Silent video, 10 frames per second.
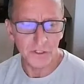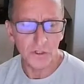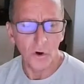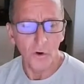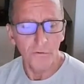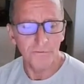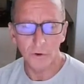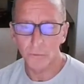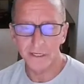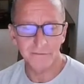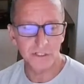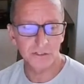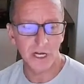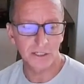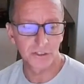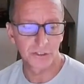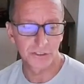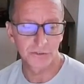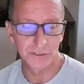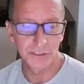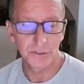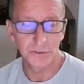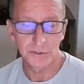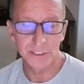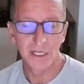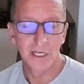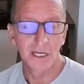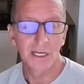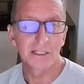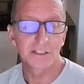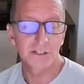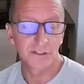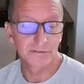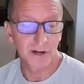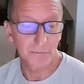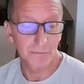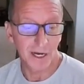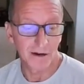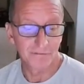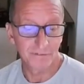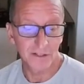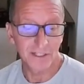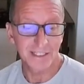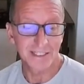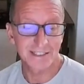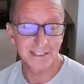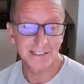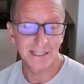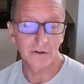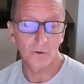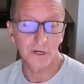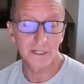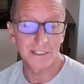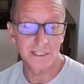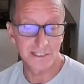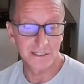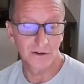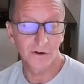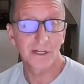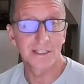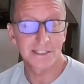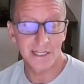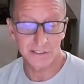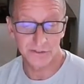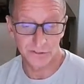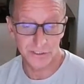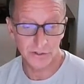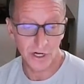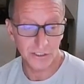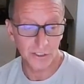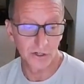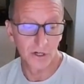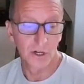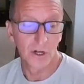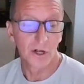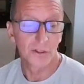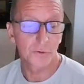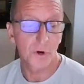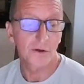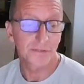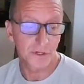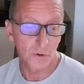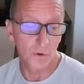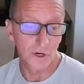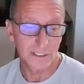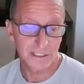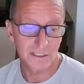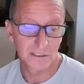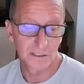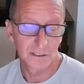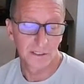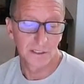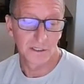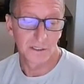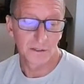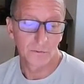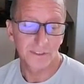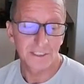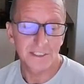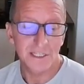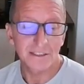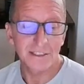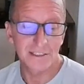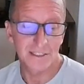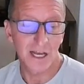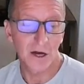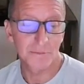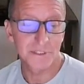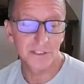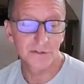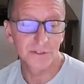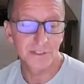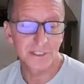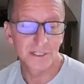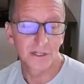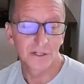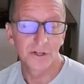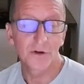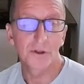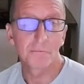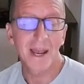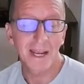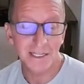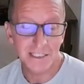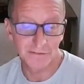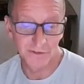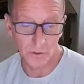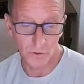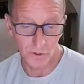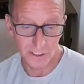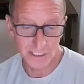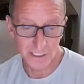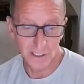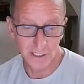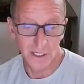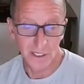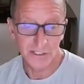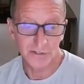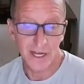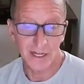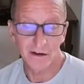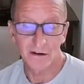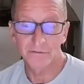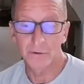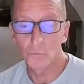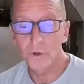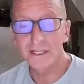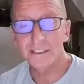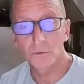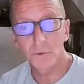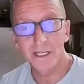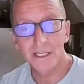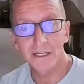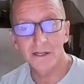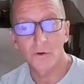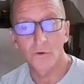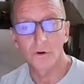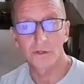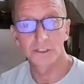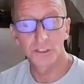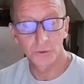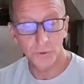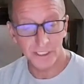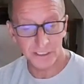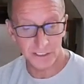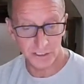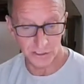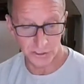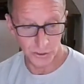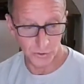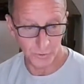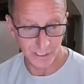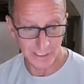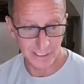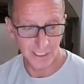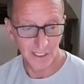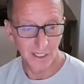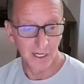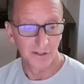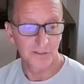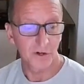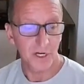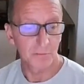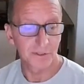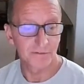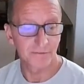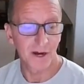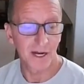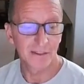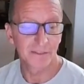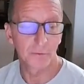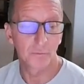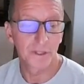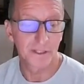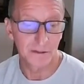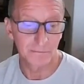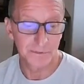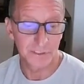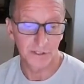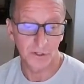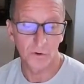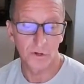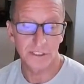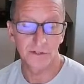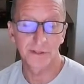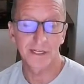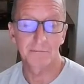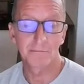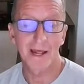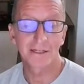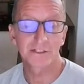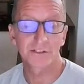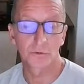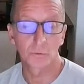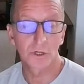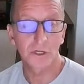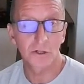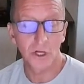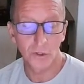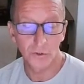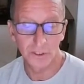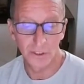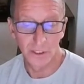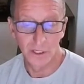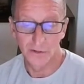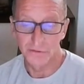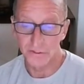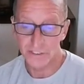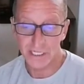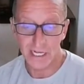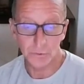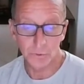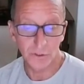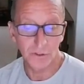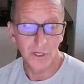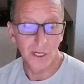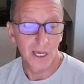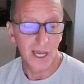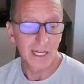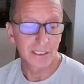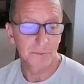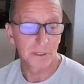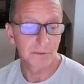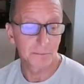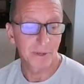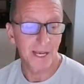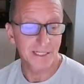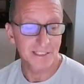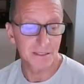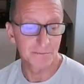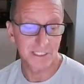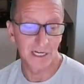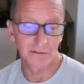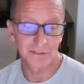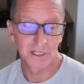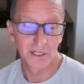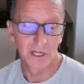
The goal for whatever structure you use is to develop a fairly consistent organizational structure throughout the course. What this does is it helps students know the pace of the course so that from week to week or 2 weeks to 2 weeks, they're able to find the rhythm to the course so they can manage their workload, their schedule, and to be able to pace themselves